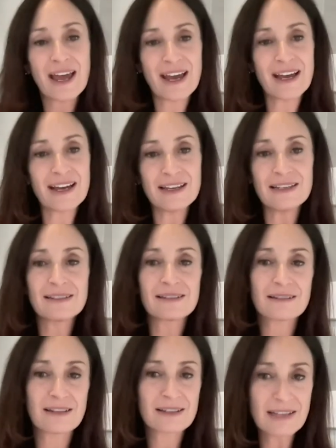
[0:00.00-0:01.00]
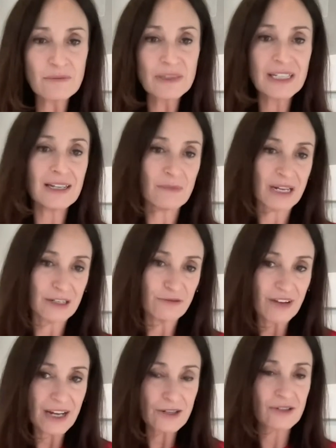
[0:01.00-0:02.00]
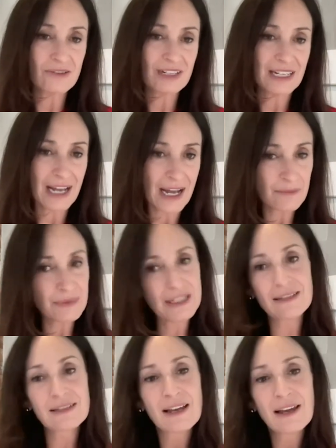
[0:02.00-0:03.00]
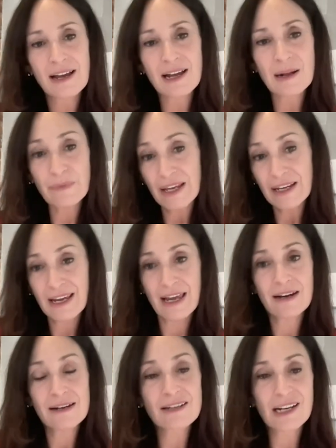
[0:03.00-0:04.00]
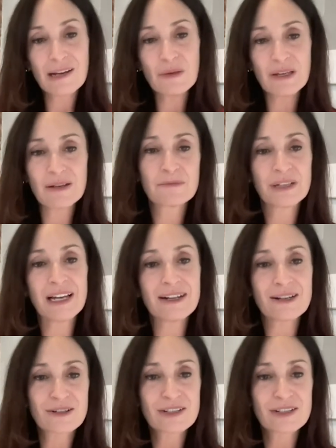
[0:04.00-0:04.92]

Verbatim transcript: as assembly and manufacturing happens, um, that Canada is going to be a big player.